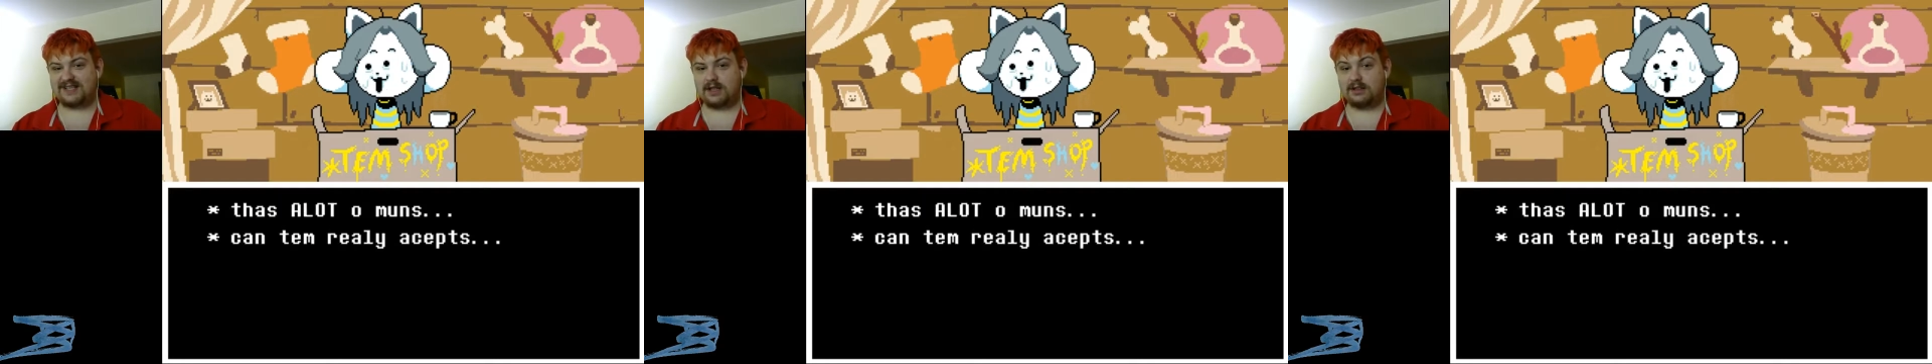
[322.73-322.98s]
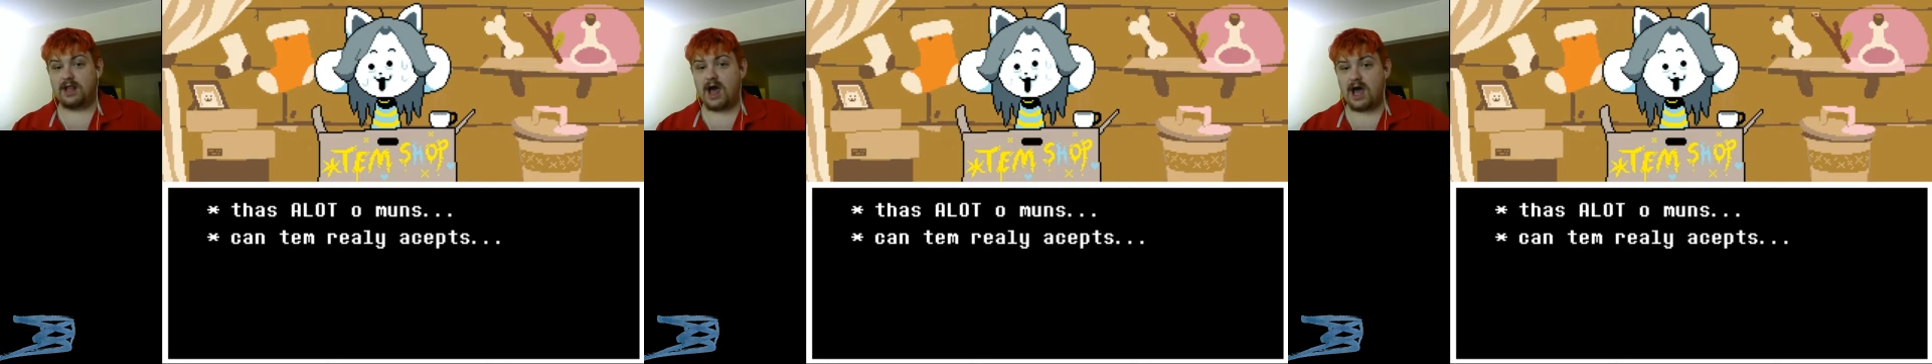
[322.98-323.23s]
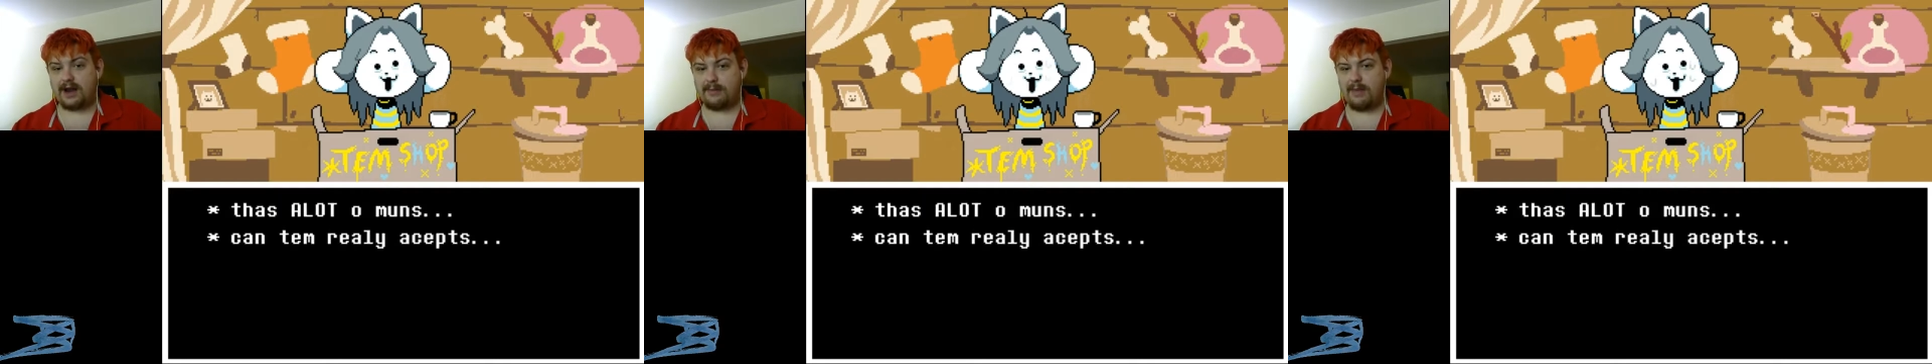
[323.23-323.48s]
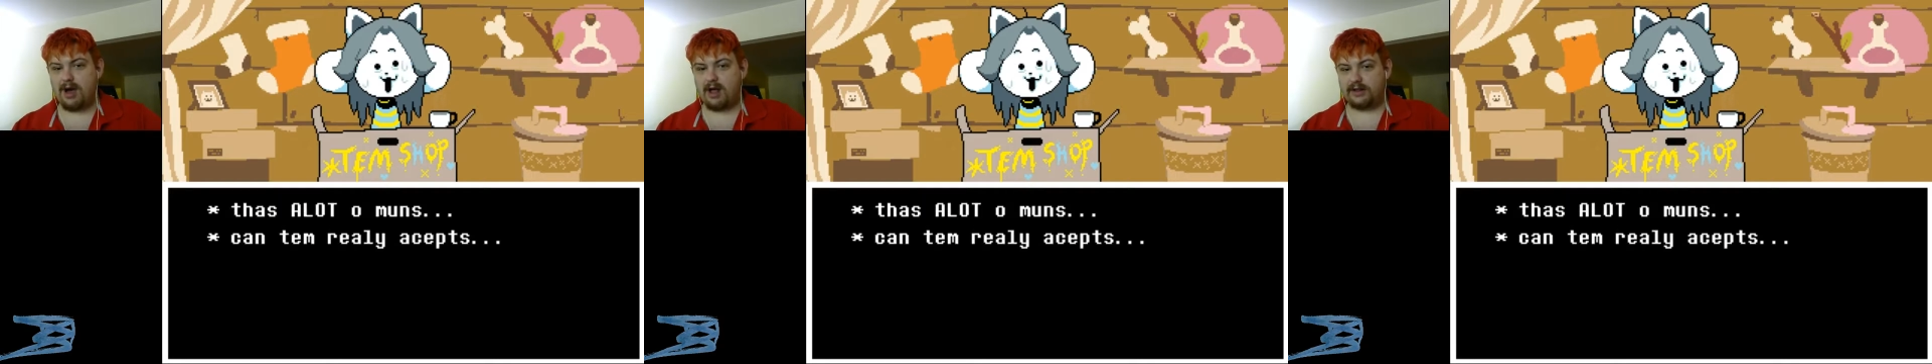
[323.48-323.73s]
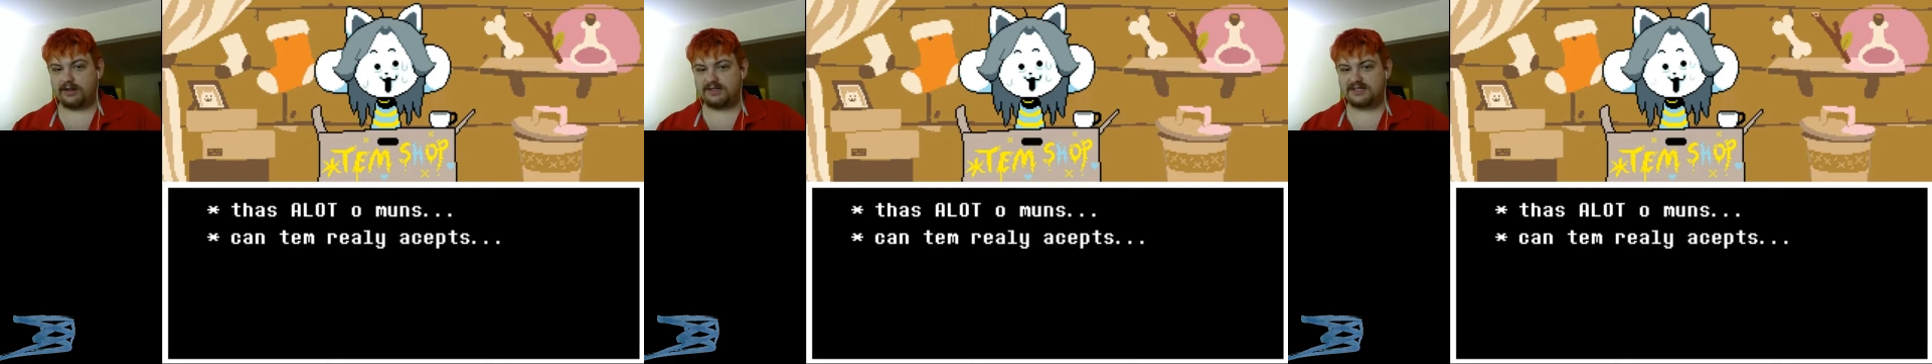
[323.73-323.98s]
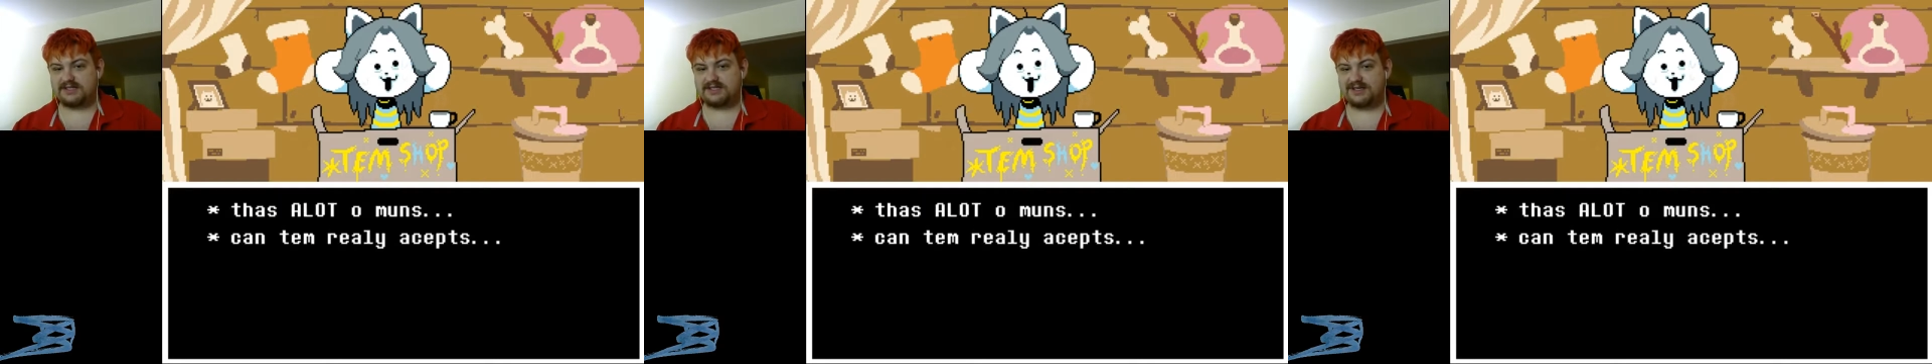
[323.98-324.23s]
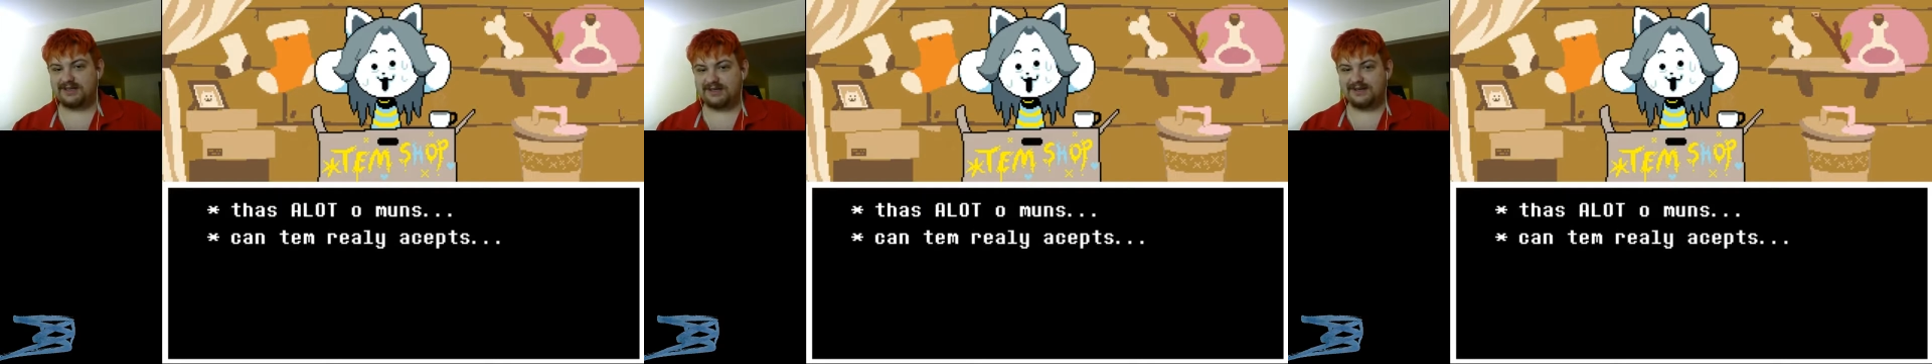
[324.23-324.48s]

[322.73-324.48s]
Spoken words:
a lot of muns.